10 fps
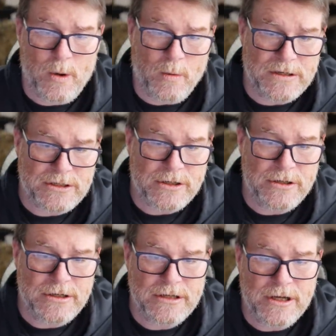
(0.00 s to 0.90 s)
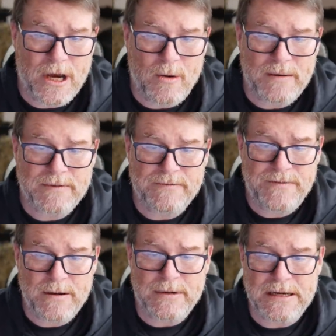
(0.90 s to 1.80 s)
which could go up to
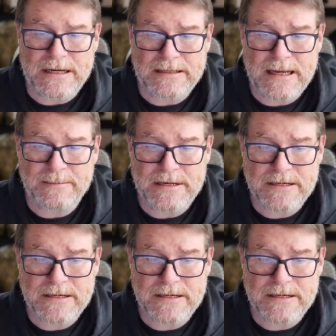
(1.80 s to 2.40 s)
vote in a lame